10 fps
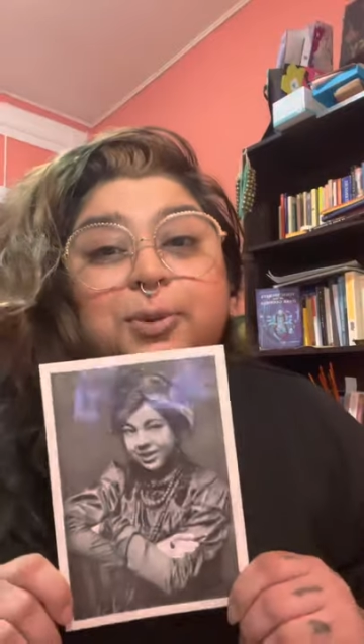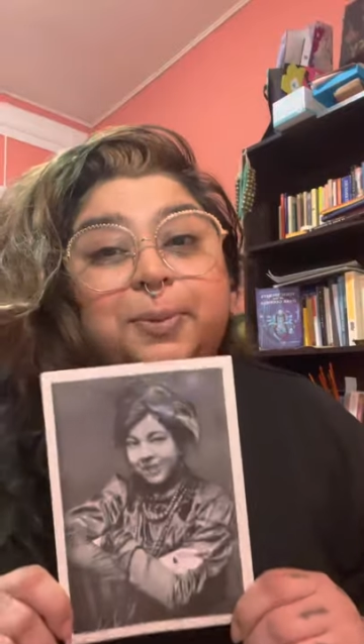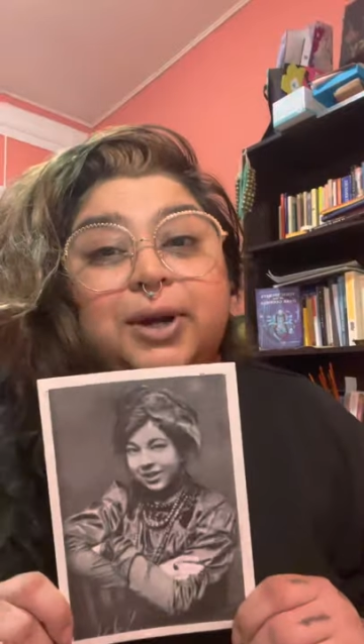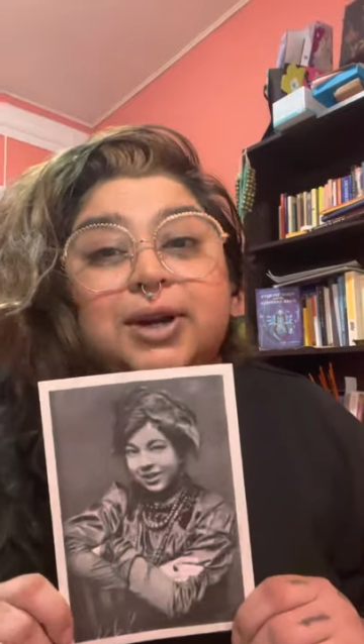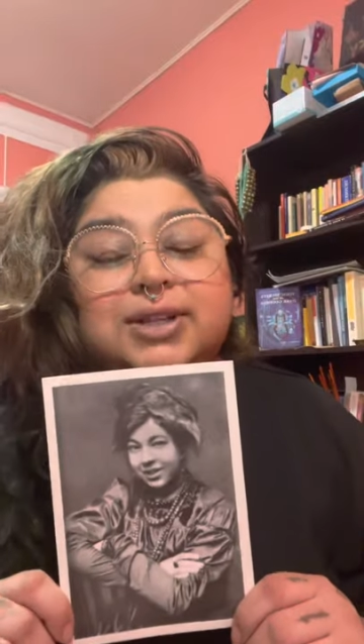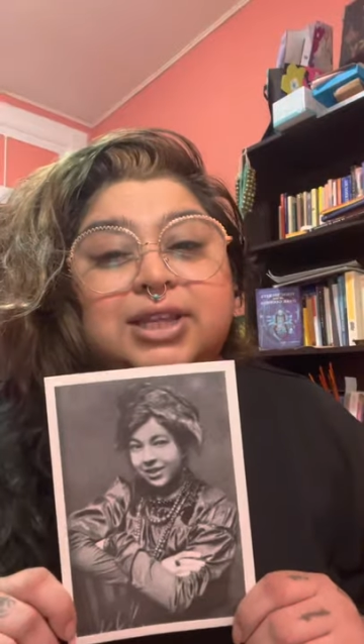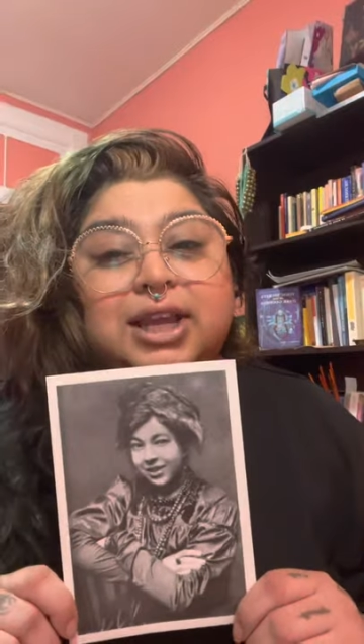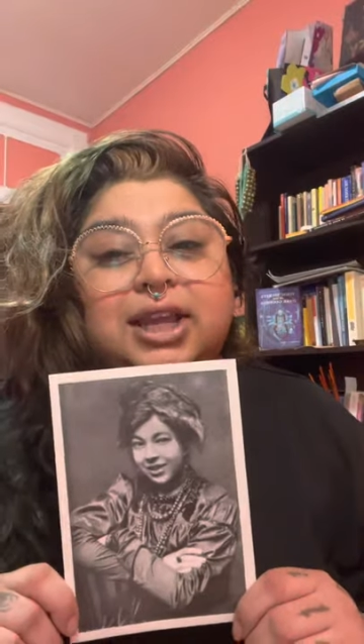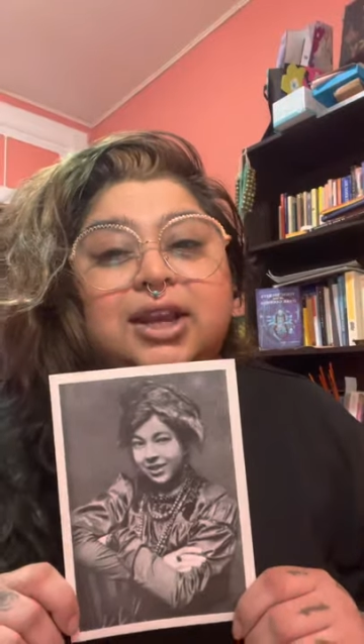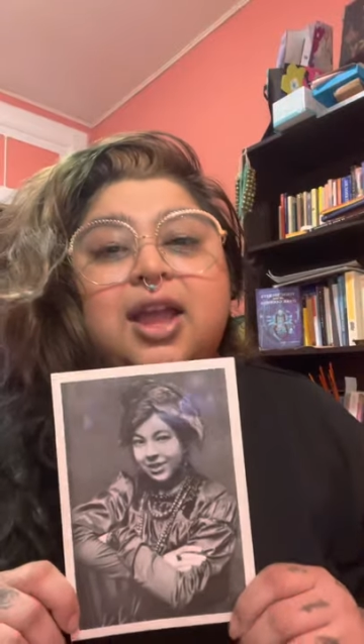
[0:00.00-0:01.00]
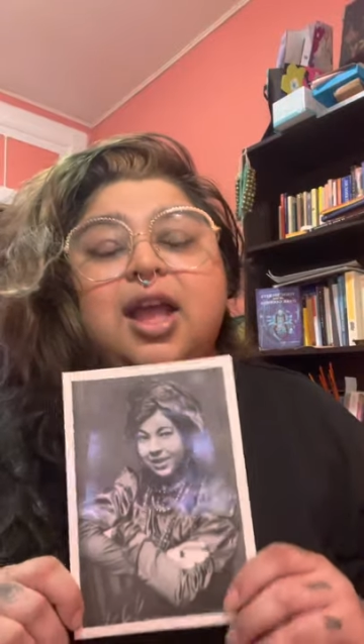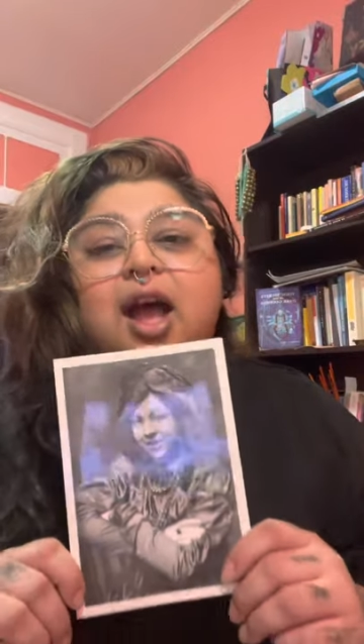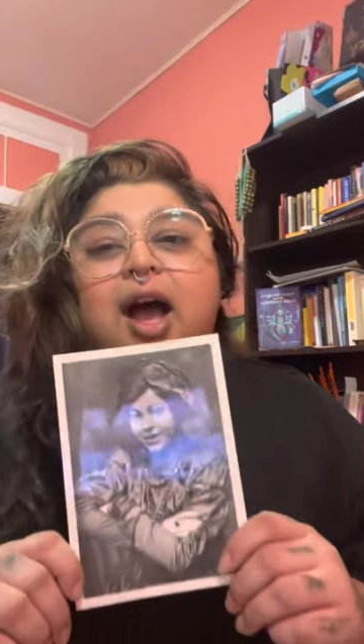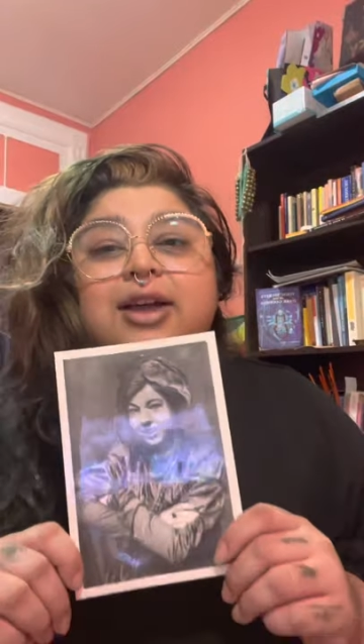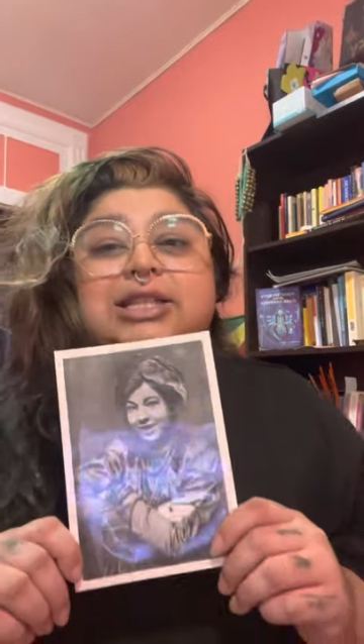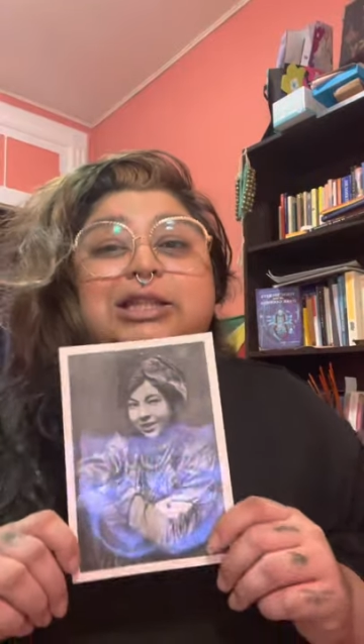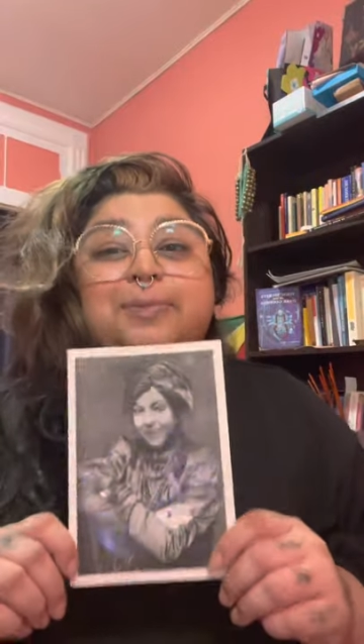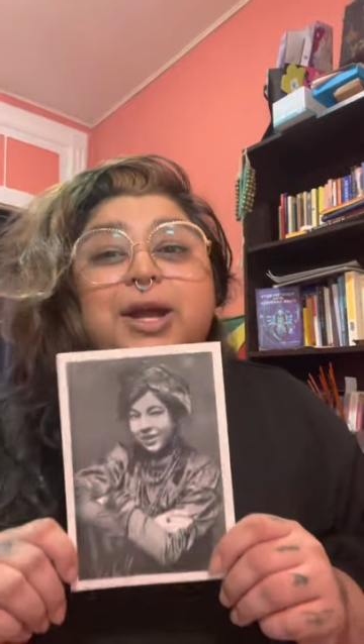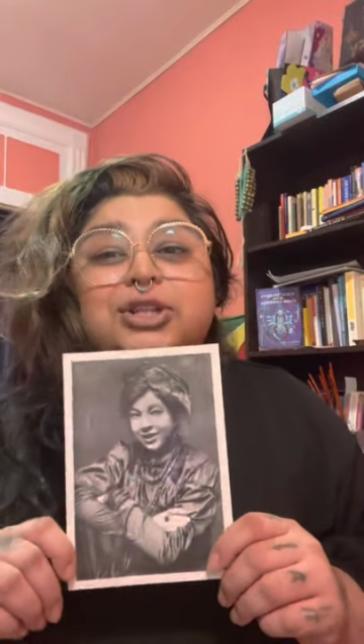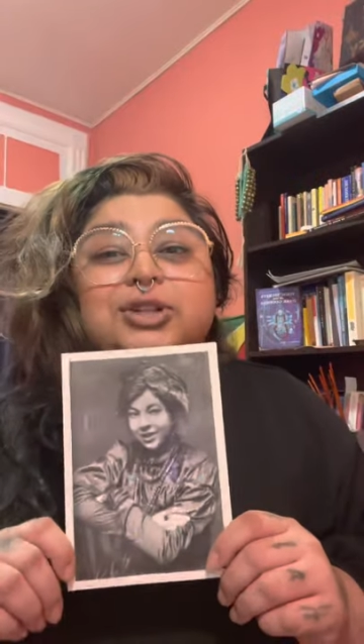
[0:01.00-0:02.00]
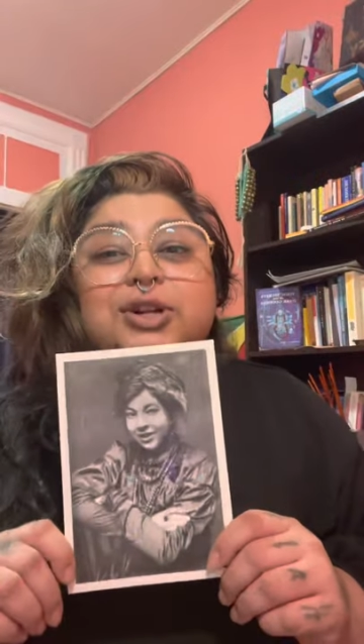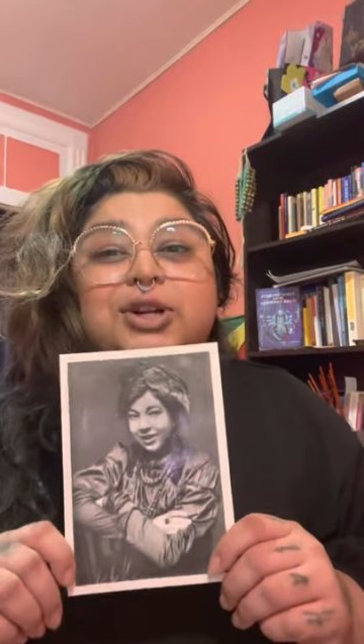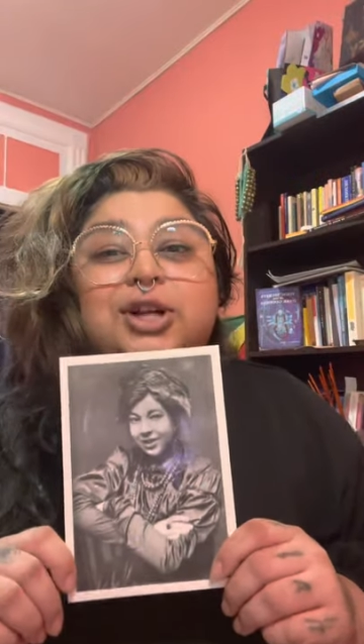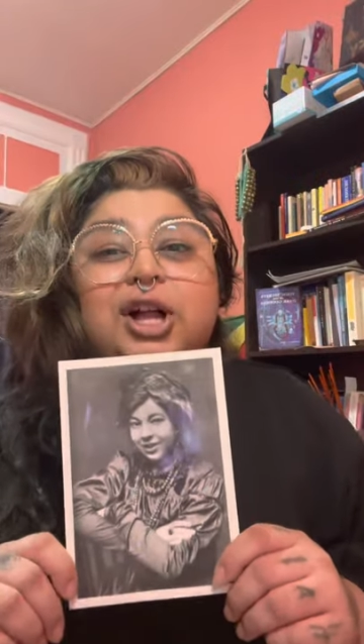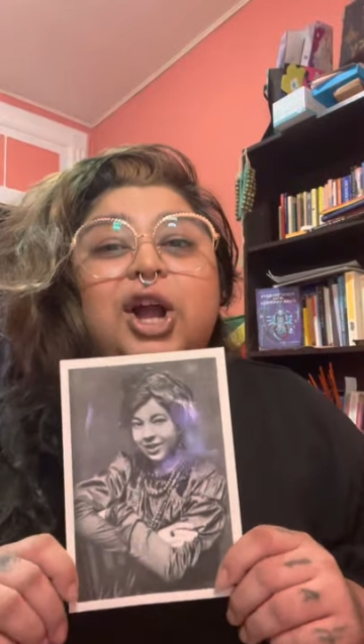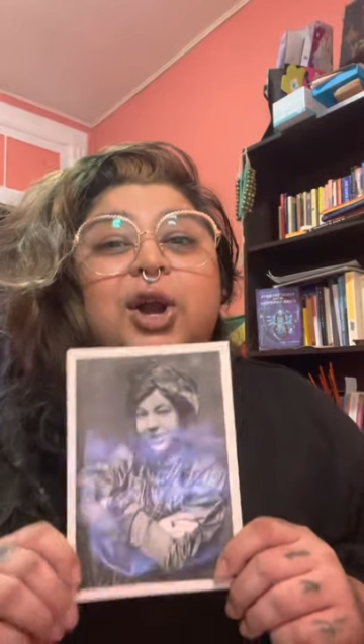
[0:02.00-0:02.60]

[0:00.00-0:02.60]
person, a special